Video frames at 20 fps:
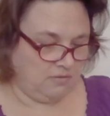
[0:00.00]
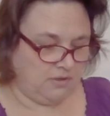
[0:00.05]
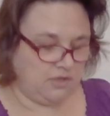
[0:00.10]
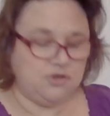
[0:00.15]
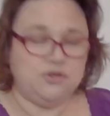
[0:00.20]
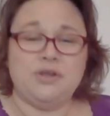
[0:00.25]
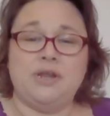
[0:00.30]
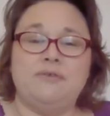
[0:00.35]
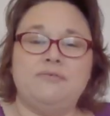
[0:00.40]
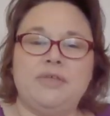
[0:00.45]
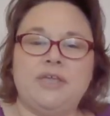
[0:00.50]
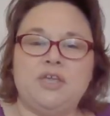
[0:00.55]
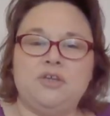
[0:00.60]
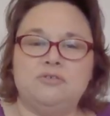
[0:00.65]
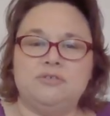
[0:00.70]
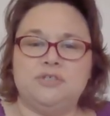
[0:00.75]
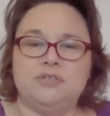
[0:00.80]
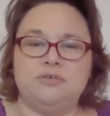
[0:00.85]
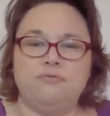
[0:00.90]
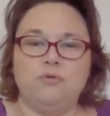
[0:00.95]
You could have like
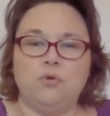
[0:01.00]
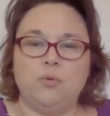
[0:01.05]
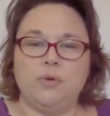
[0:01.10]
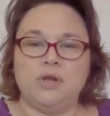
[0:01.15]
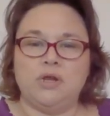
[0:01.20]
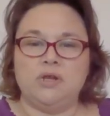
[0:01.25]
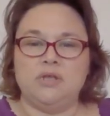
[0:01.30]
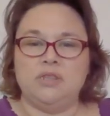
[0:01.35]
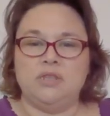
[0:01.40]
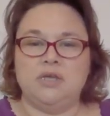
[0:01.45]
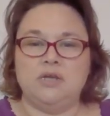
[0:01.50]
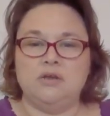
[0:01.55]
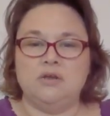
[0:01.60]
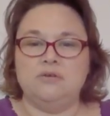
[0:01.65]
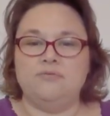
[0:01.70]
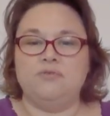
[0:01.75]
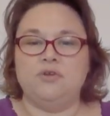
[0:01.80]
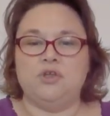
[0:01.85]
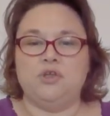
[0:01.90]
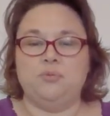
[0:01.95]
your silverware in
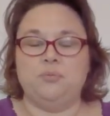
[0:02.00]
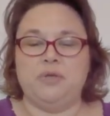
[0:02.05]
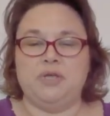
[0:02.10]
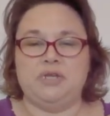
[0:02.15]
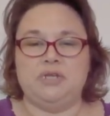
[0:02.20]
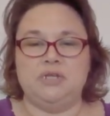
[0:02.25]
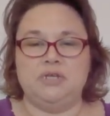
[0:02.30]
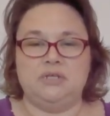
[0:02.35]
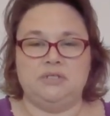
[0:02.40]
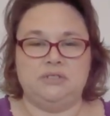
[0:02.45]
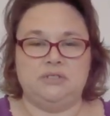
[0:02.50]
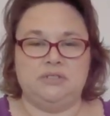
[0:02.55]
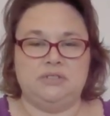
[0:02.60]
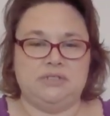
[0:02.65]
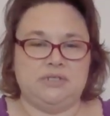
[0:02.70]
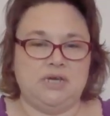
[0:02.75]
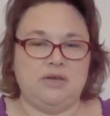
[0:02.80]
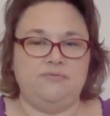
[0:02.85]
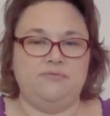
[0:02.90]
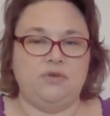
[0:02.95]
there for your picnics and
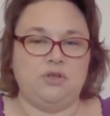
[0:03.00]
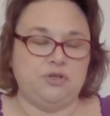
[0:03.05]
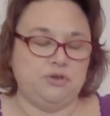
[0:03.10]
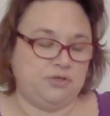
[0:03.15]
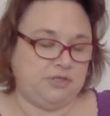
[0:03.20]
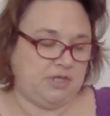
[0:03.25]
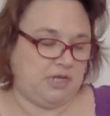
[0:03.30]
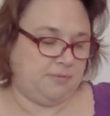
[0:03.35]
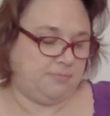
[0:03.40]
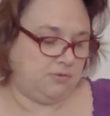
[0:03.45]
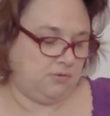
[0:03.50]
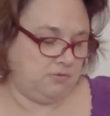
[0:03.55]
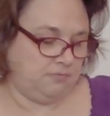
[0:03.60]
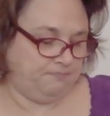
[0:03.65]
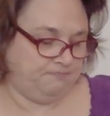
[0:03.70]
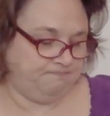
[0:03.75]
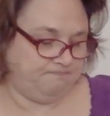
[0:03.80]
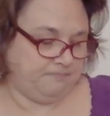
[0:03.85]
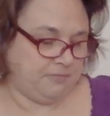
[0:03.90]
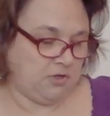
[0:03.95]
stuff on your
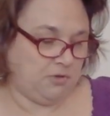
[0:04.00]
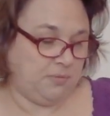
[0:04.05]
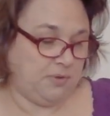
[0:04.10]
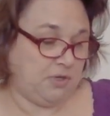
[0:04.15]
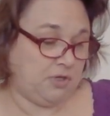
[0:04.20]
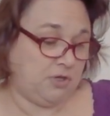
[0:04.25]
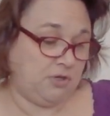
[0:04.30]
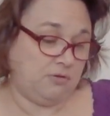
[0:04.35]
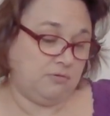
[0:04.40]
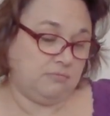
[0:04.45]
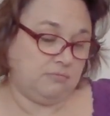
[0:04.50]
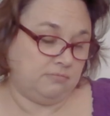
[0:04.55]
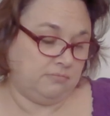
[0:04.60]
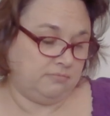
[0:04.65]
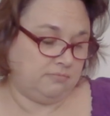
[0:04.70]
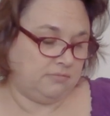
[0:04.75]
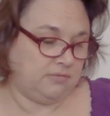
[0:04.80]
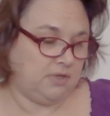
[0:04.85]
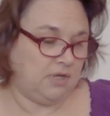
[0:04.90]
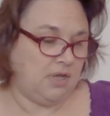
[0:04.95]
table. That'd be cute.
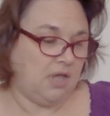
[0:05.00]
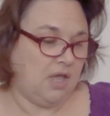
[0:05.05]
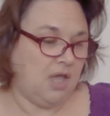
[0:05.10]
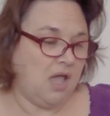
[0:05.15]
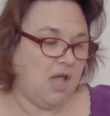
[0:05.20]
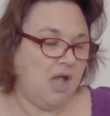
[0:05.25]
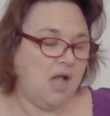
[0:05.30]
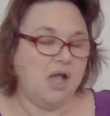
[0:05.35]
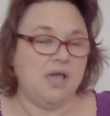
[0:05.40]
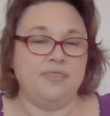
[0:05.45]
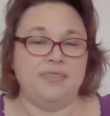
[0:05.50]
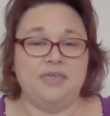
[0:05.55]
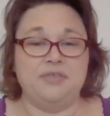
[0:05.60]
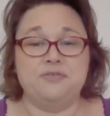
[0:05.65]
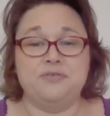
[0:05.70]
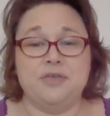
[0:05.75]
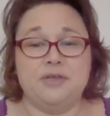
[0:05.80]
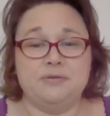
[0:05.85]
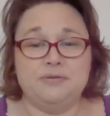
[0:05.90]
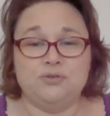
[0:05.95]
The other
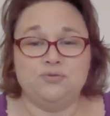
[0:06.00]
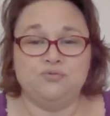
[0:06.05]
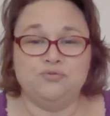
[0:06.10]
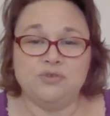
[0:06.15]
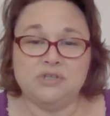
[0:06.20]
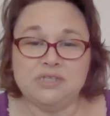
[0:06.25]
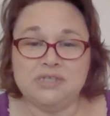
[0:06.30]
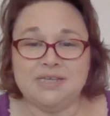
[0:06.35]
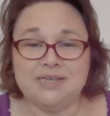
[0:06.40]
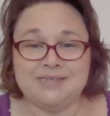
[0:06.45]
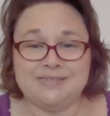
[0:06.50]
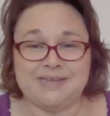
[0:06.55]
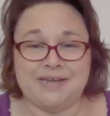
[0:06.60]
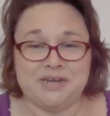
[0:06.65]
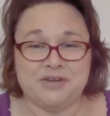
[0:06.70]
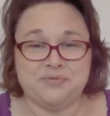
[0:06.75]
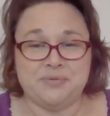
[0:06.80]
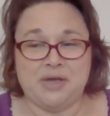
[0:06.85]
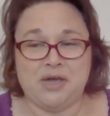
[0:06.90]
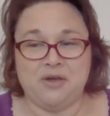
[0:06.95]
thing I was really
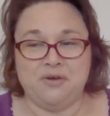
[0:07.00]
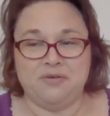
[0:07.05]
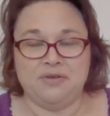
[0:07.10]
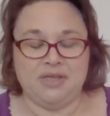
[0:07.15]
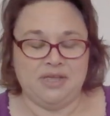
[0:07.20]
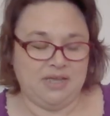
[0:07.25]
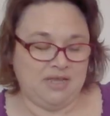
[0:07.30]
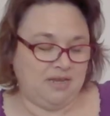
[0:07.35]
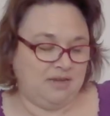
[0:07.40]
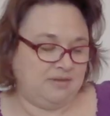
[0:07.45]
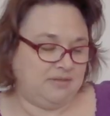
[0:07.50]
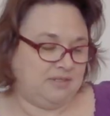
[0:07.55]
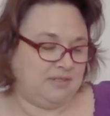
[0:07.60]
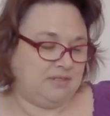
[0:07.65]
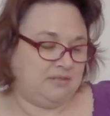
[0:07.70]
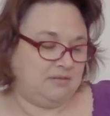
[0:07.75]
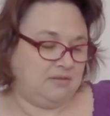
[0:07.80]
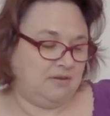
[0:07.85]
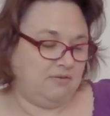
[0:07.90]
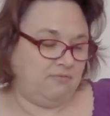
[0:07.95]
excited about, and
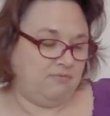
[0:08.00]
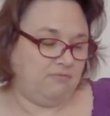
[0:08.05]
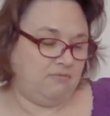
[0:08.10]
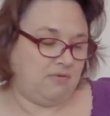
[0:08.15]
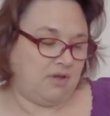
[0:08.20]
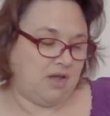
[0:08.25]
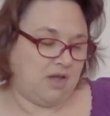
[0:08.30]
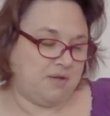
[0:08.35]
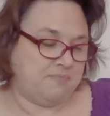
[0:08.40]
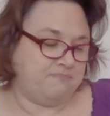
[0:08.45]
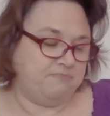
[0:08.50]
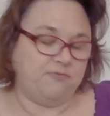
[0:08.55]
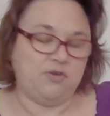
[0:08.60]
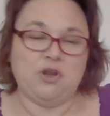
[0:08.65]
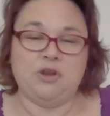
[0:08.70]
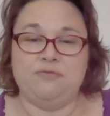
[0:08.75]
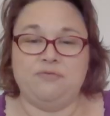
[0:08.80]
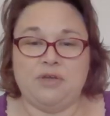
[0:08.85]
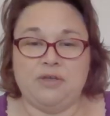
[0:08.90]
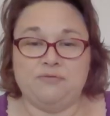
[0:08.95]
um,
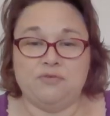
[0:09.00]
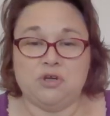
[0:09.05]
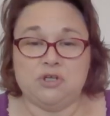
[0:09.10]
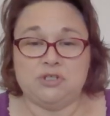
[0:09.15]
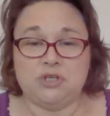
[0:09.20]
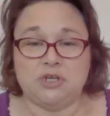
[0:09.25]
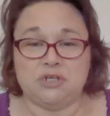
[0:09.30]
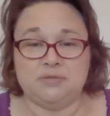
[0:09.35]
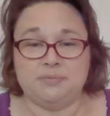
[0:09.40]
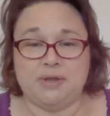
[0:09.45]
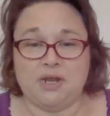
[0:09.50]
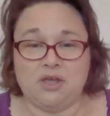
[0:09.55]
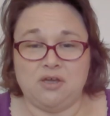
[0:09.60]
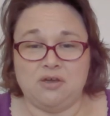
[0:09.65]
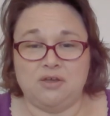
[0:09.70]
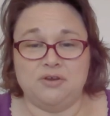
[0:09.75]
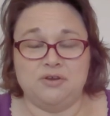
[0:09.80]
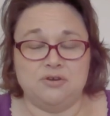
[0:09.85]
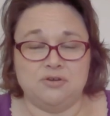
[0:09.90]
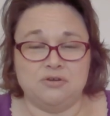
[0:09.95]
Vonna Pfeiffer talked about it
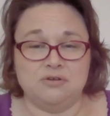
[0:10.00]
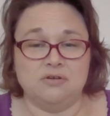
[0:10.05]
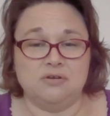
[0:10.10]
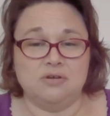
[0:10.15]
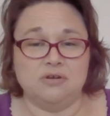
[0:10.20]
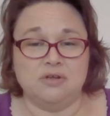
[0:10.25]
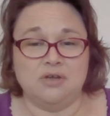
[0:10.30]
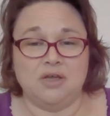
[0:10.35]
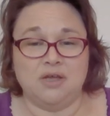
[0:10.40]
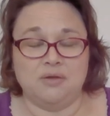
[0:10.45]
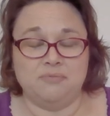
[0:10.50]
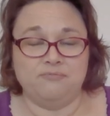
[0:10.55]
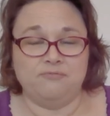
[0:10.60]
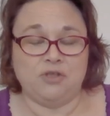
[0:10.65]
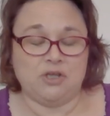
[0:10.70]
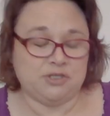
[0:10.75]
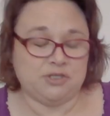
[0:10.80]
on her um,